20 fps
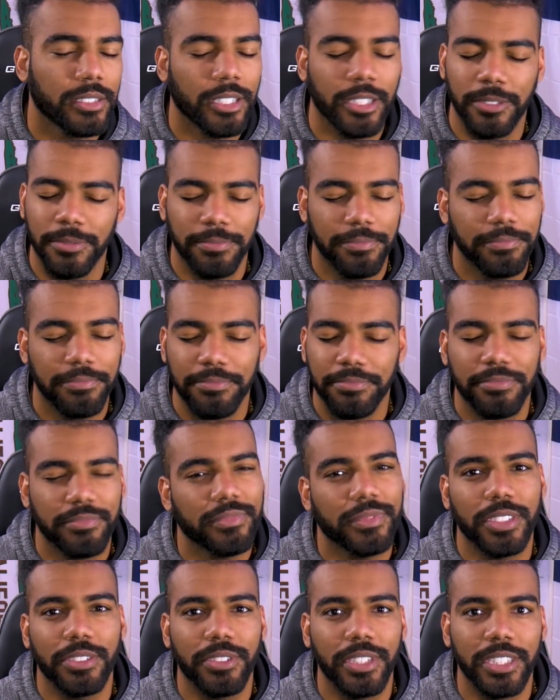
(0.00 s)
There
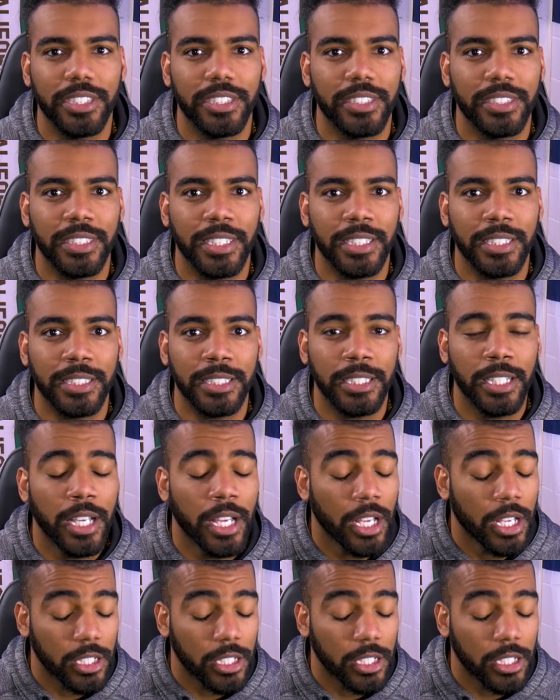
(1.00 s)
really just isn't.